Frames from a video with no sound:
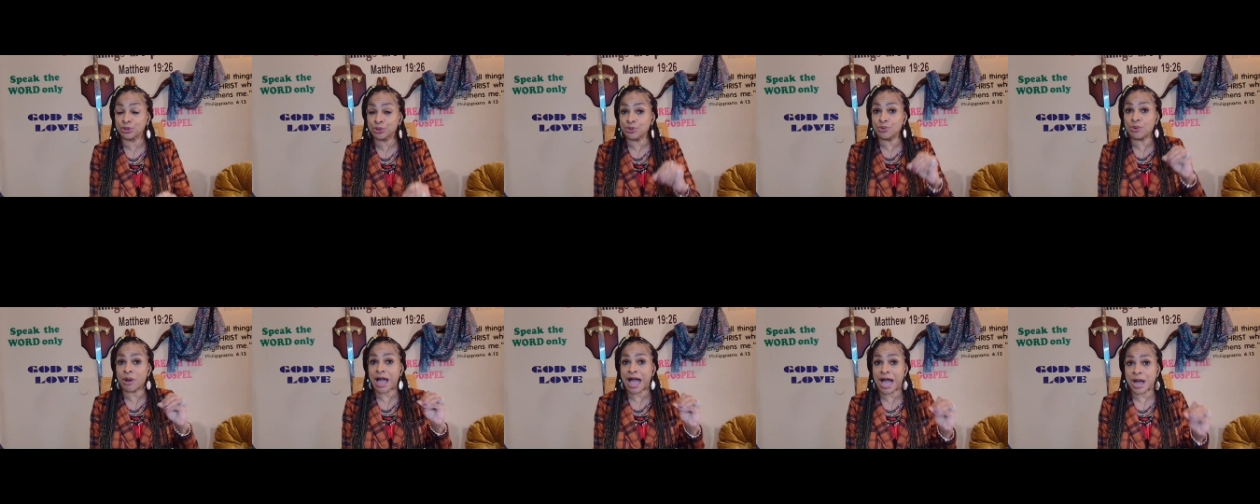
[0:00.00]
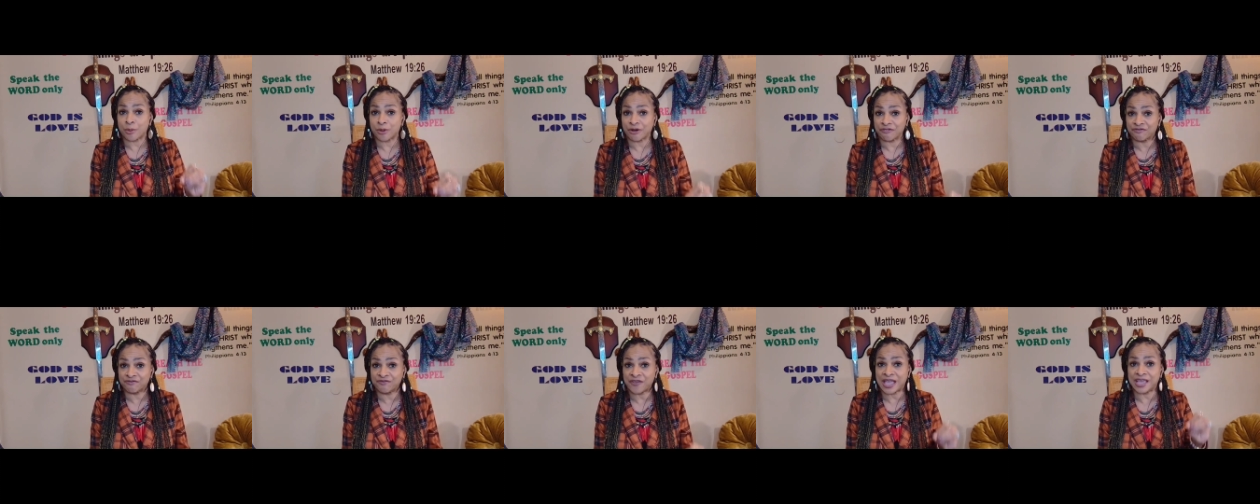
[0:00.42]
through
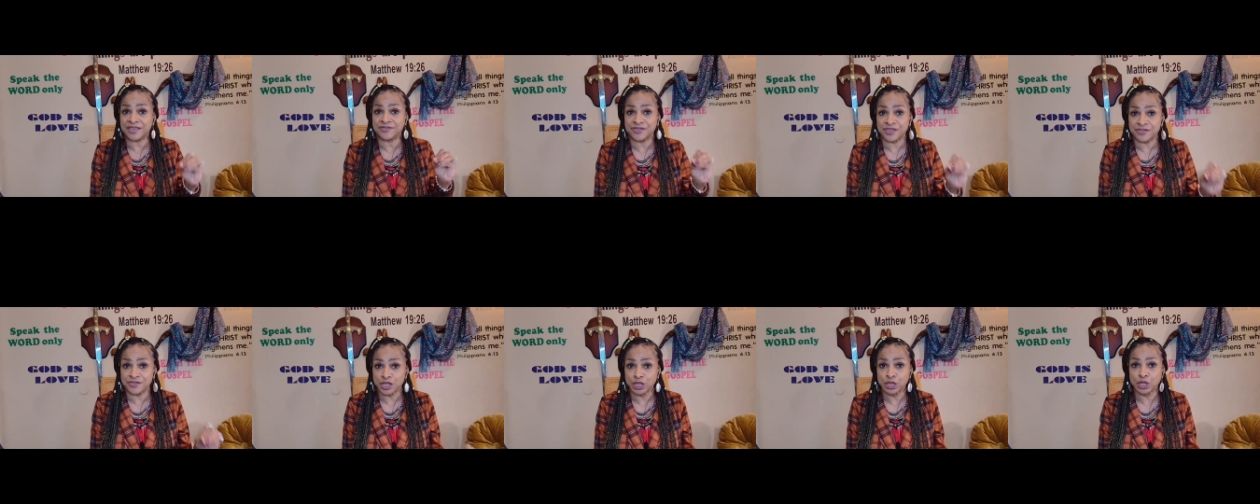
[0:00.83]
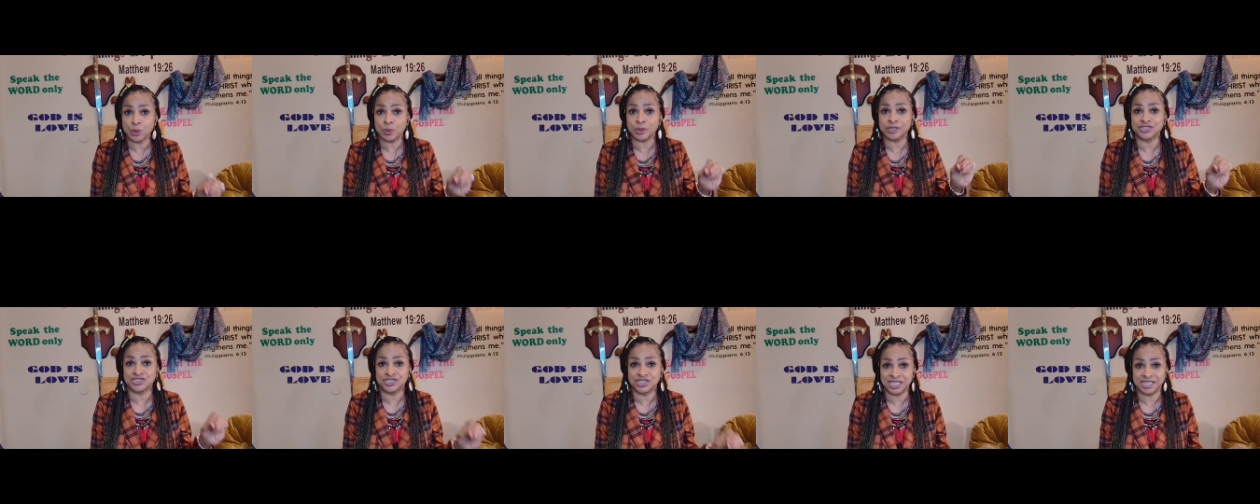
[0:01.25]
our faith in the
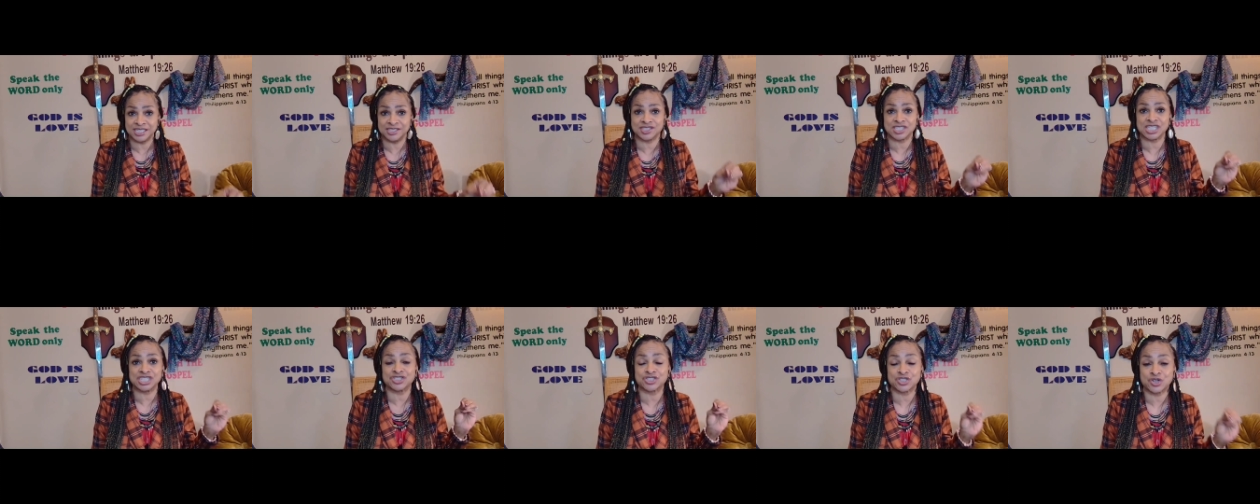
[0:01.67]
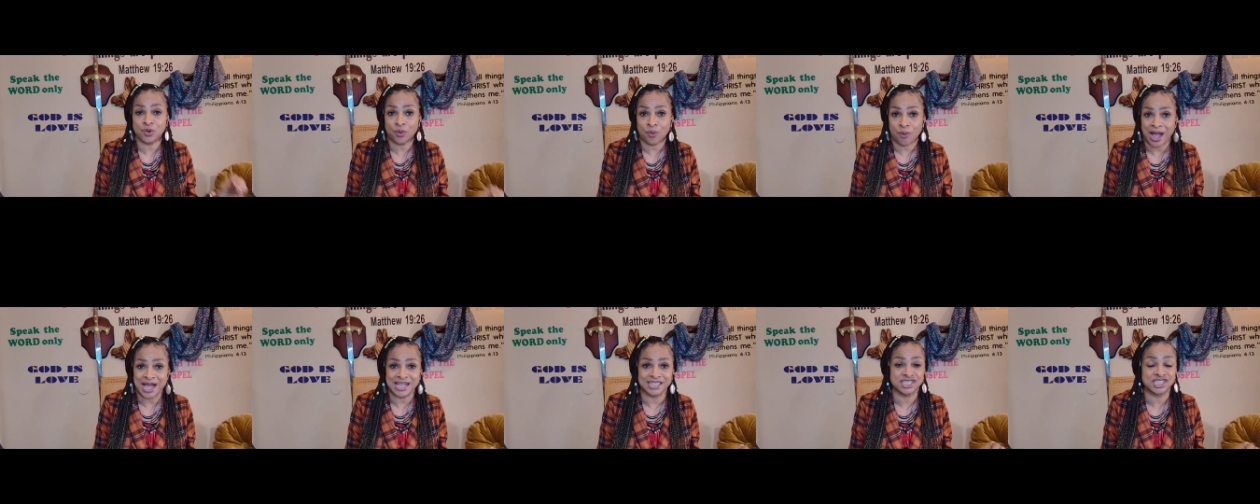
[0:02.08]
Lord Jesus
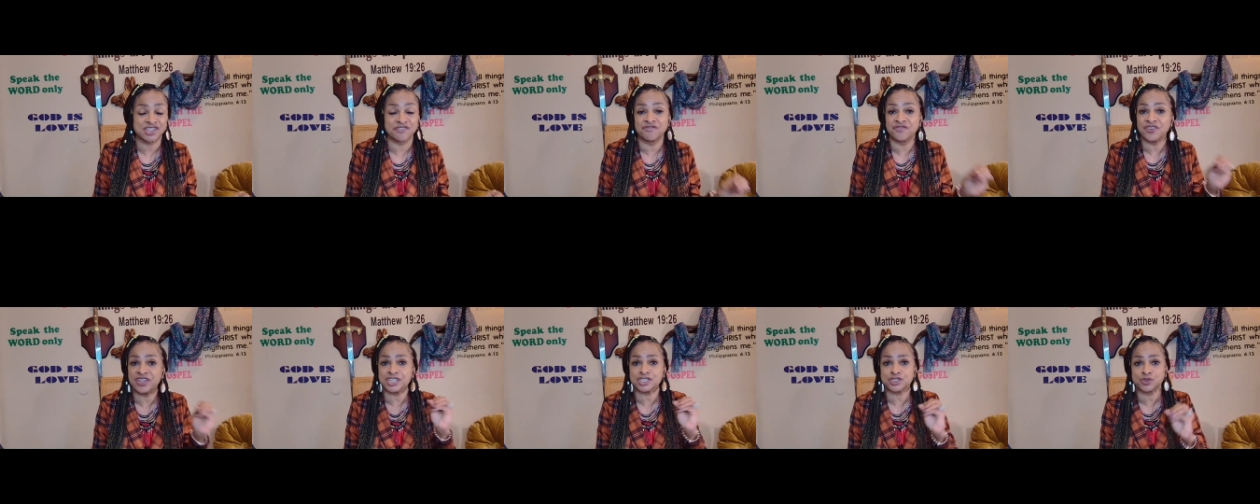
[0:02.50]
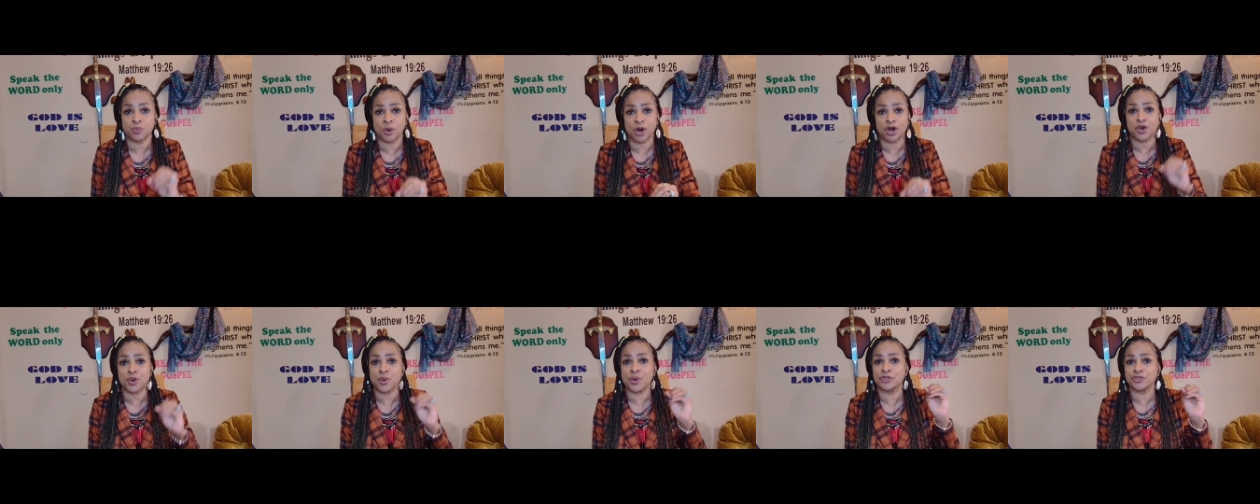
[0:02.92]
Christ, the finished
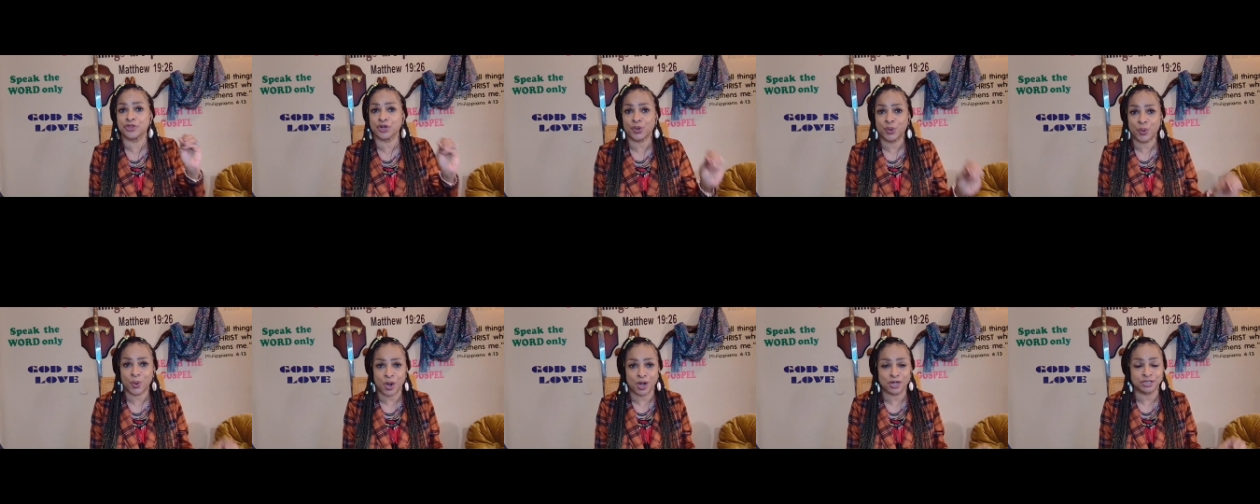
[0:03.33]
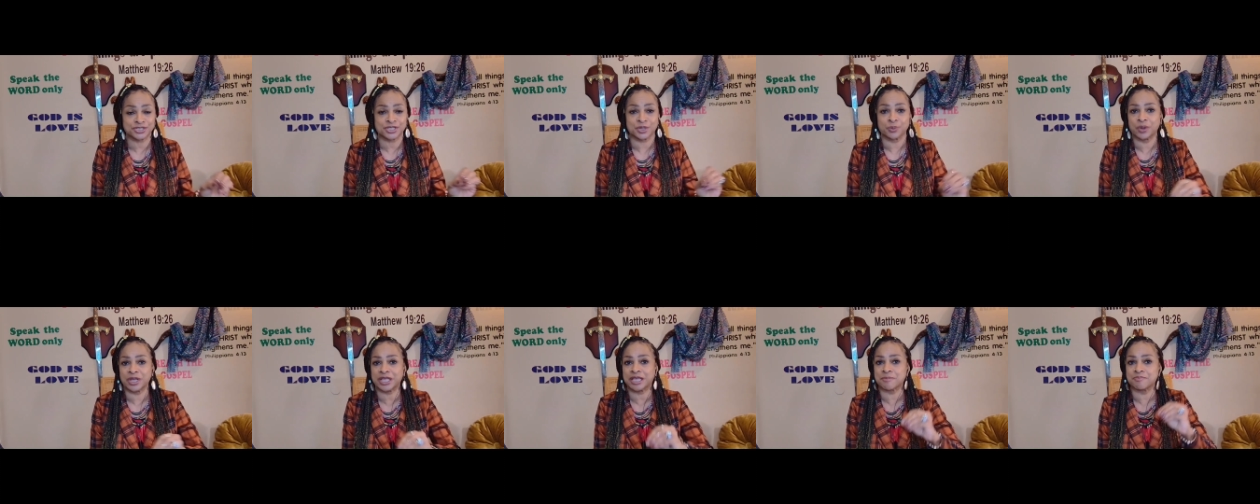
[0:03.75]
work on the
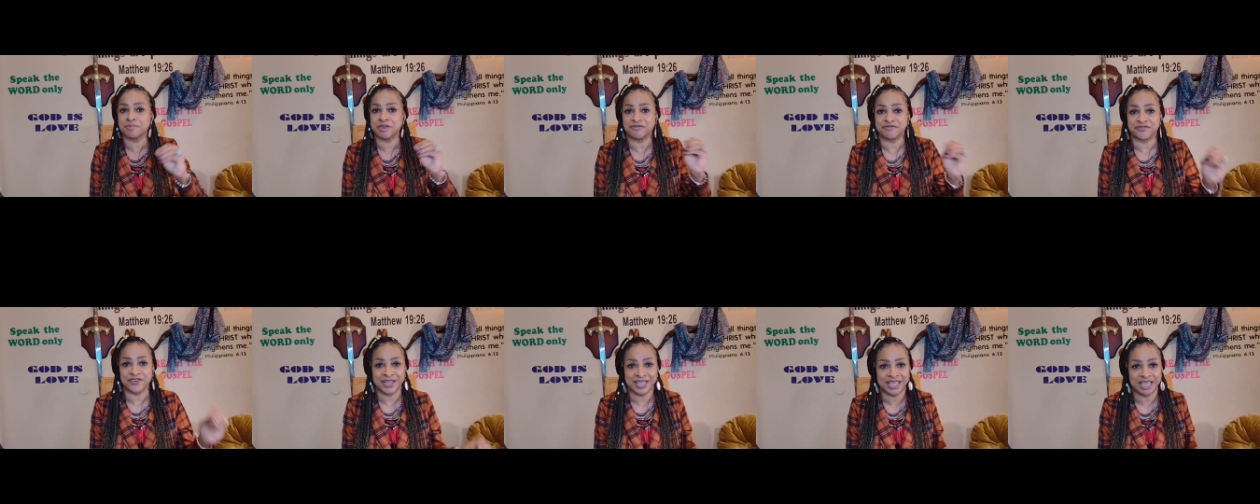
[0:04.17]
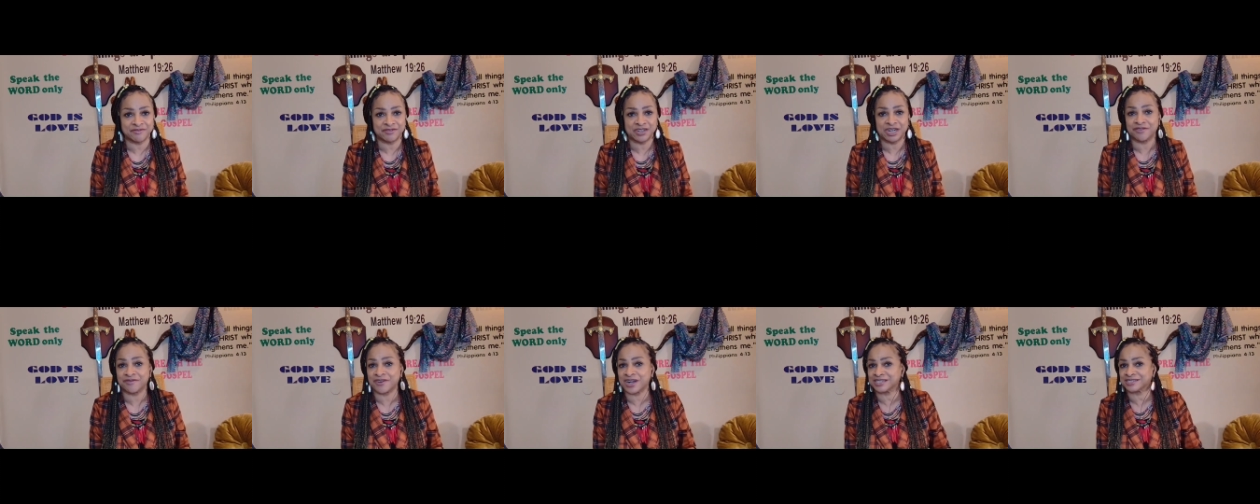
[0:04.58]
cross, so we can be
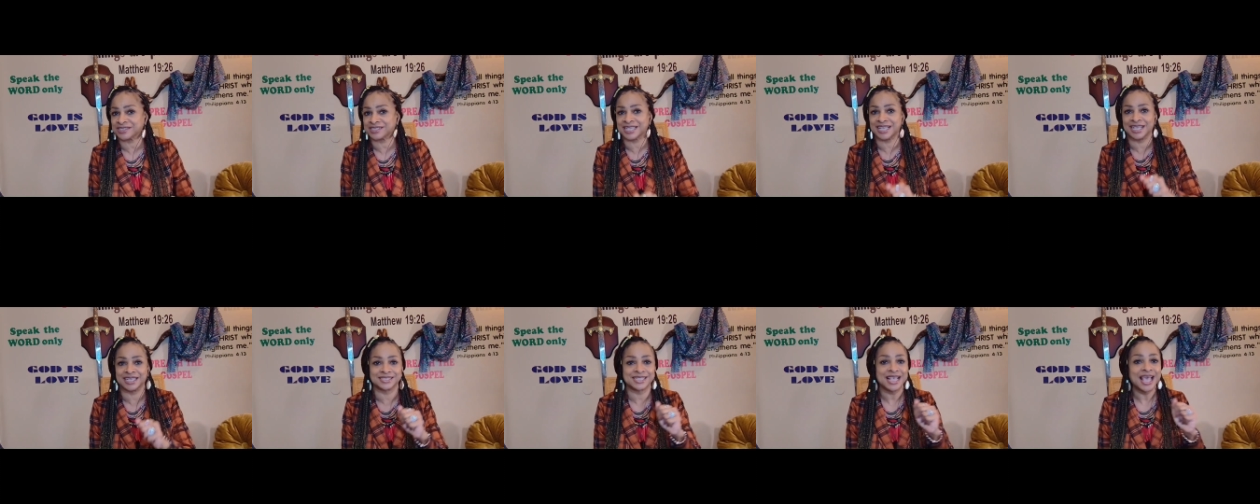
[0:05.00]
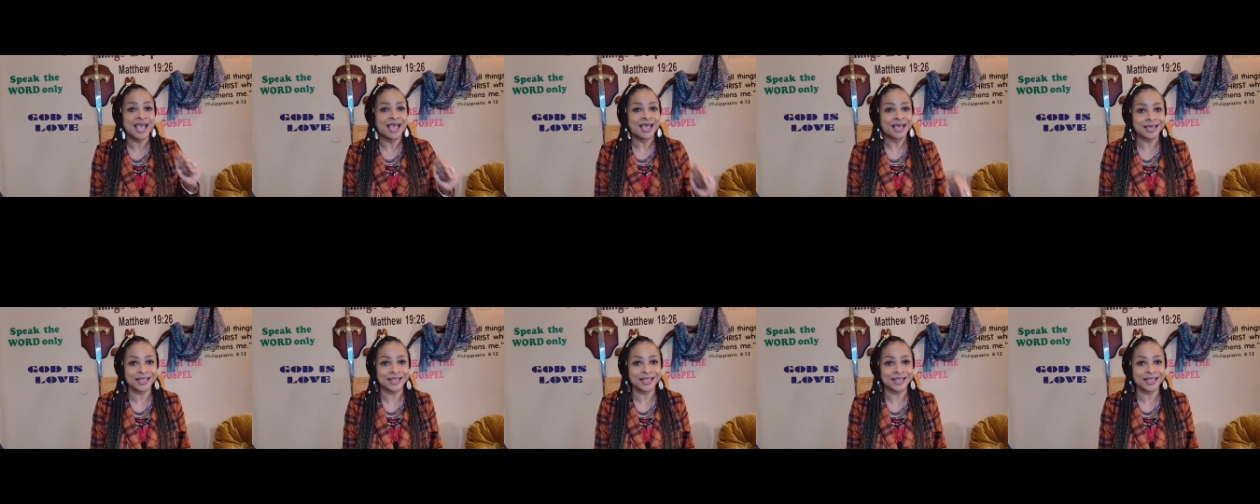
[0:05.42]
forgiven of our sins,